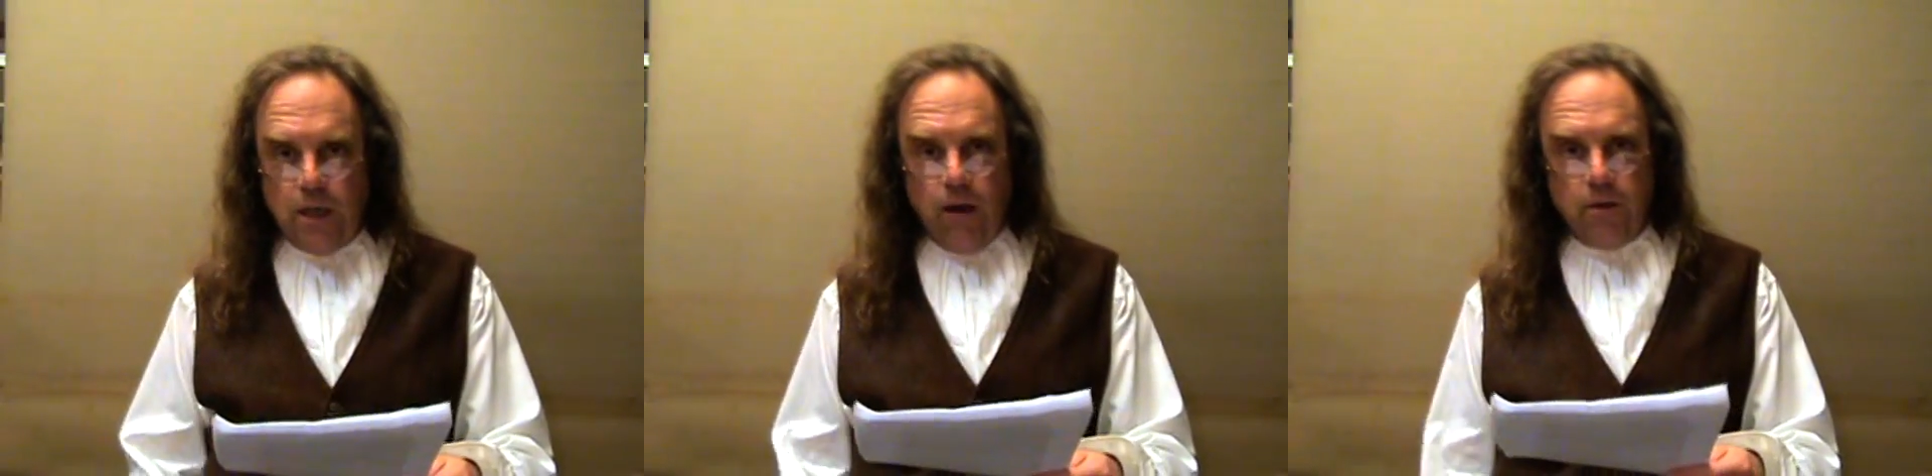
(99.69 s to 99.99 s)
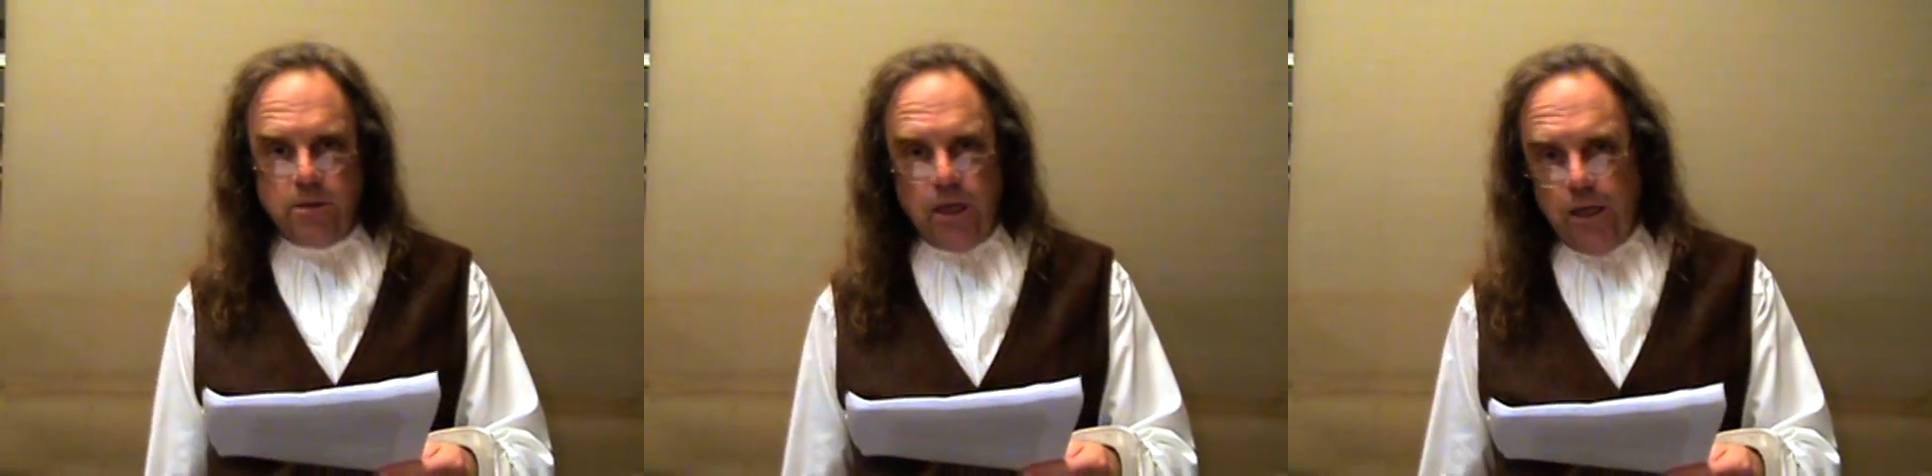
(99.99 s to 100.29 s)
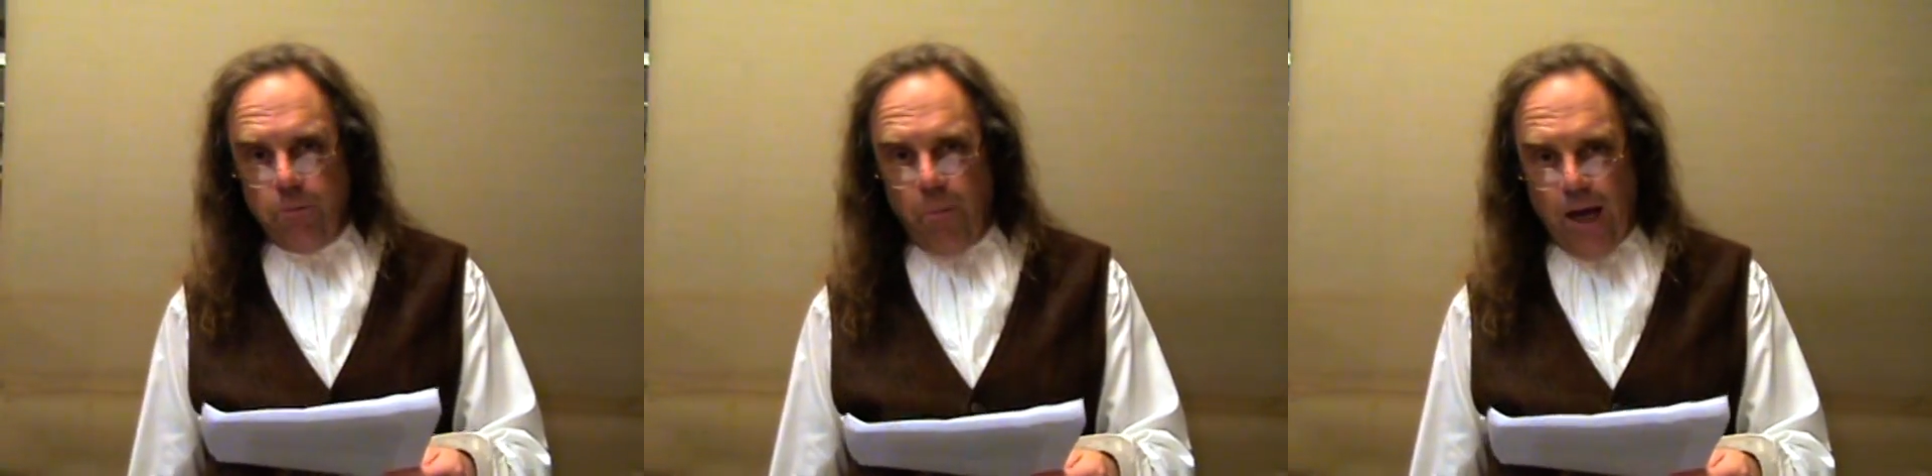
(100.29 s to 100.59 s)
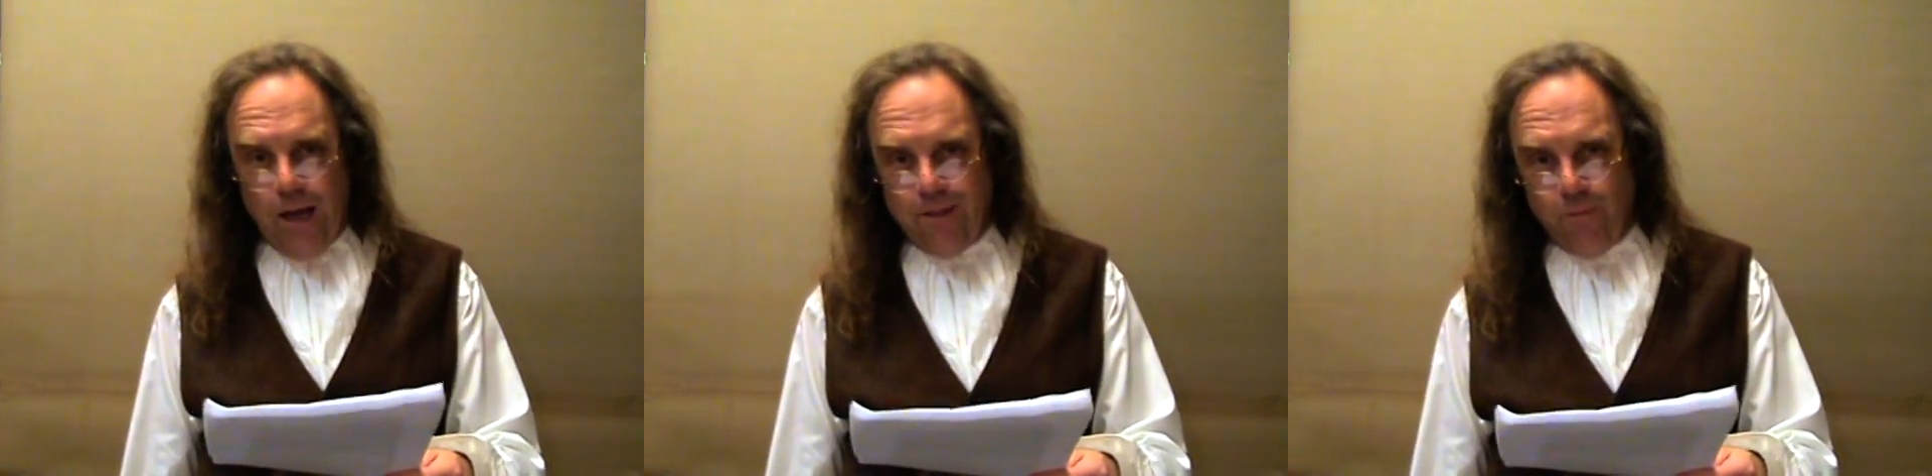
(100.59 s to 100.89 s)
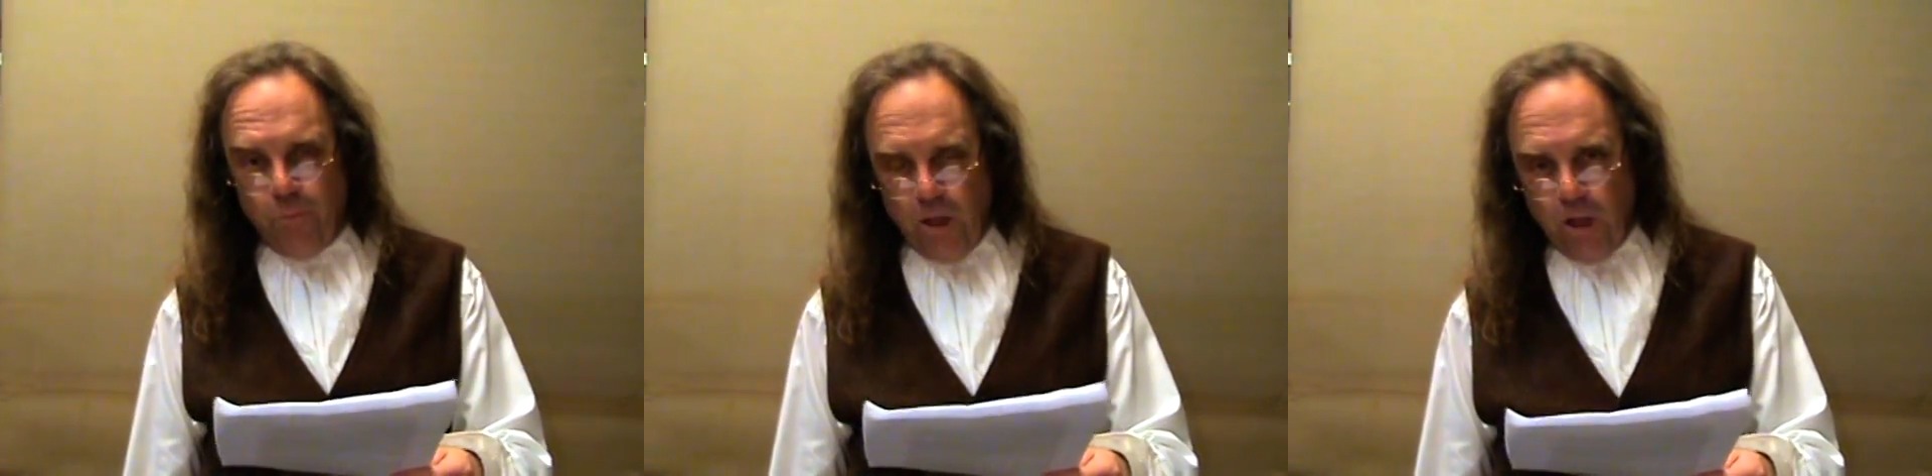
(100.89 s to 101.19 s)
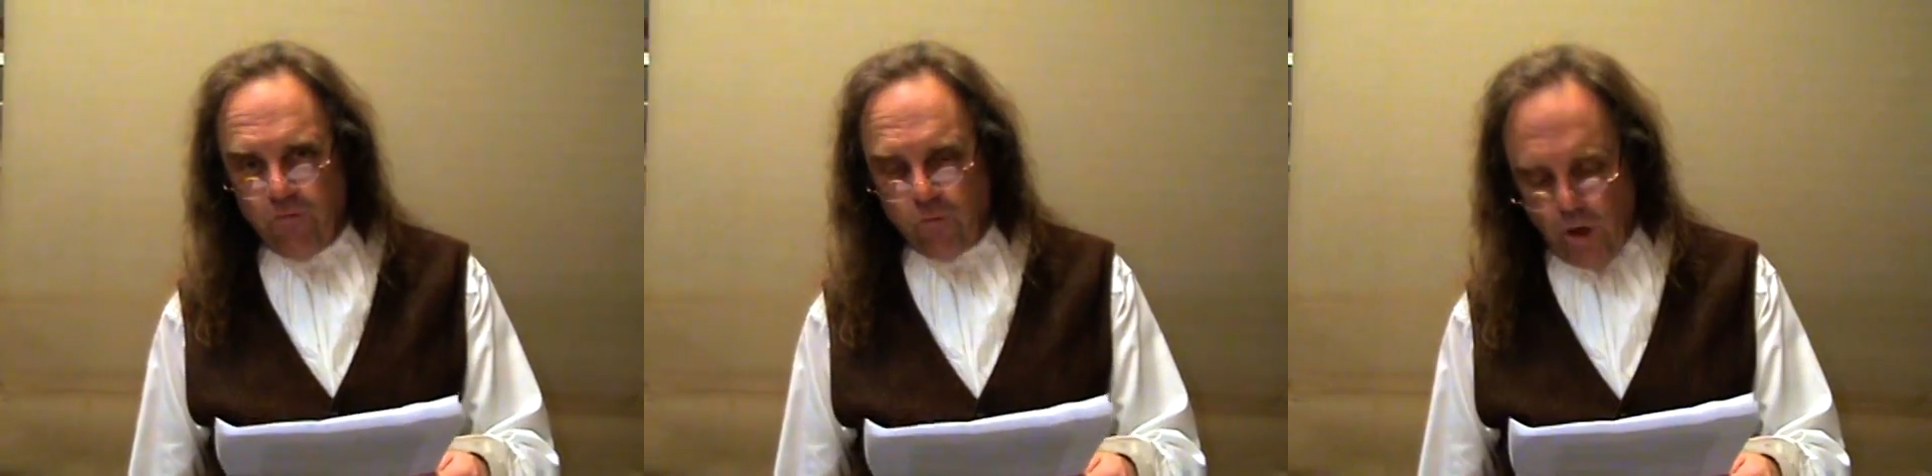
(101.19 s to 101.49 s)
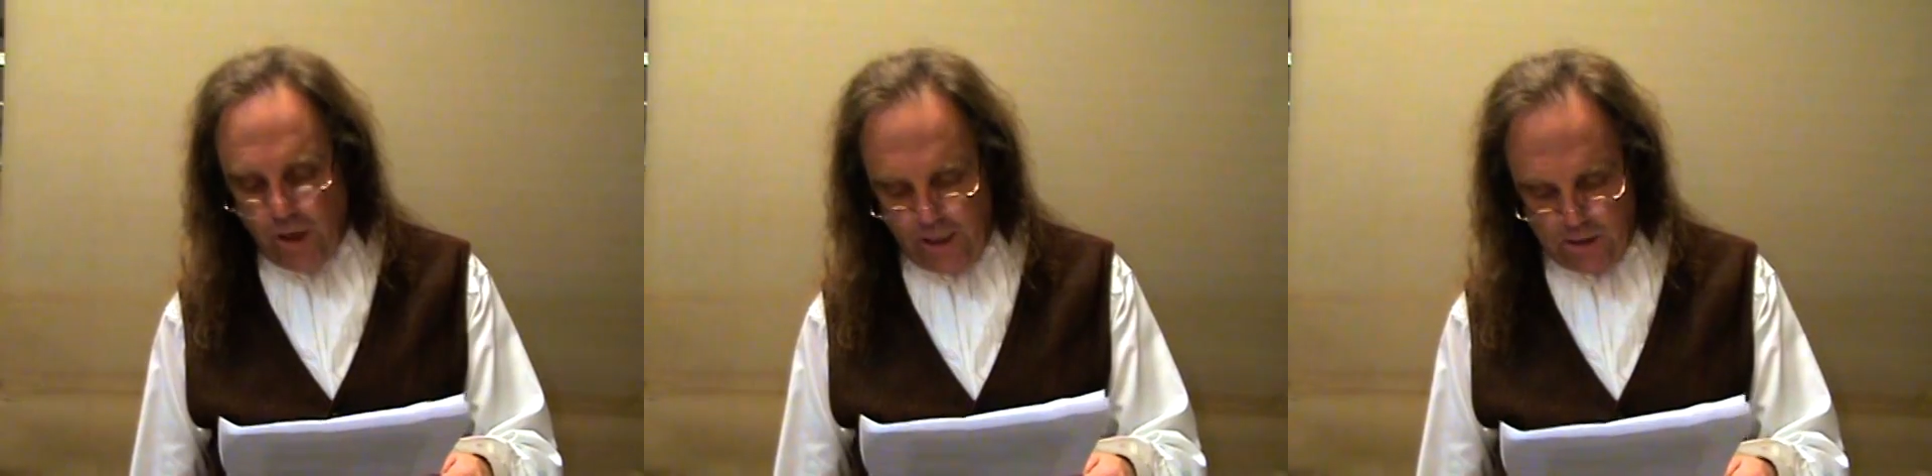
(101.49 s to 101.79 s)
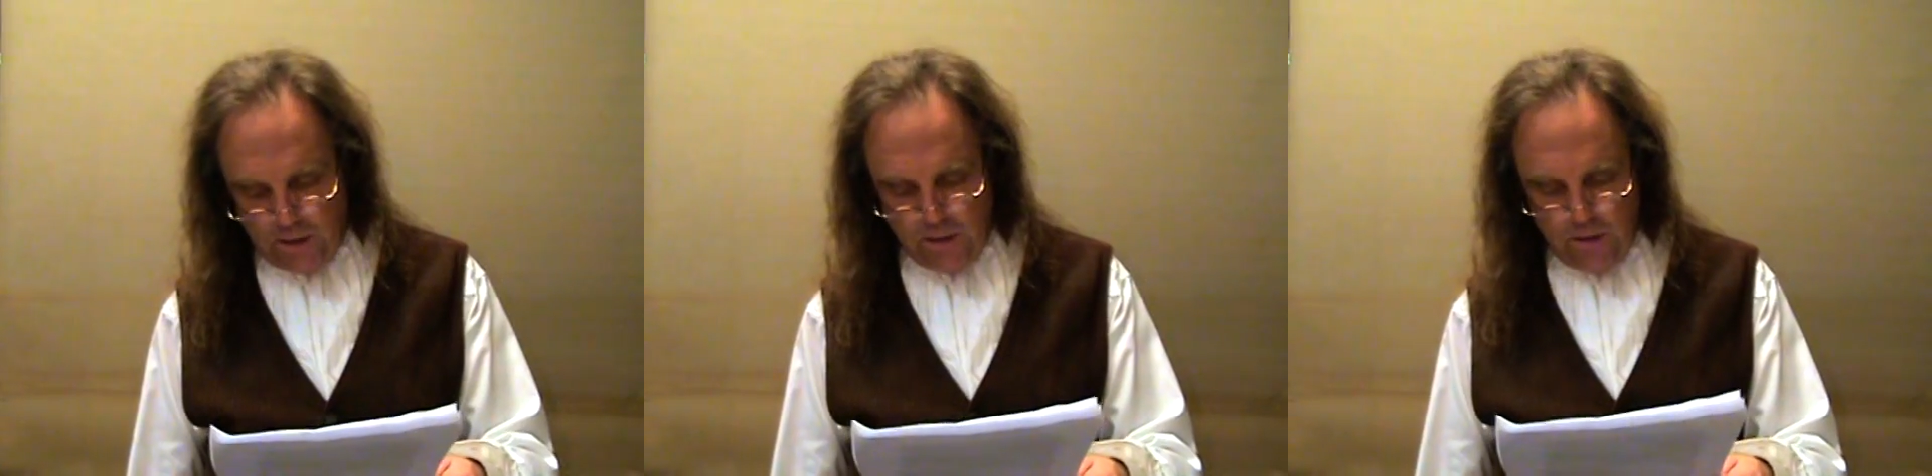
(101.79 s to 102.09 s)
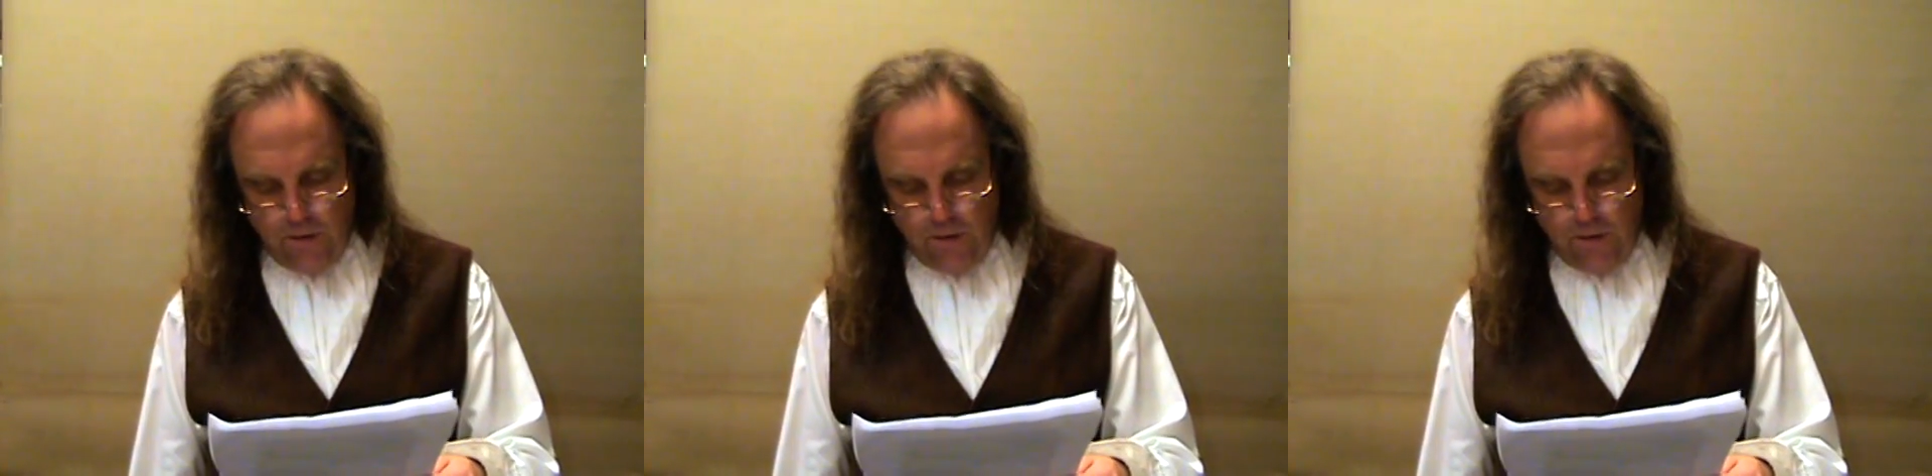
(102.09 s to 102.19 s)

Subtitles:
guaranteed by the Bill of Rights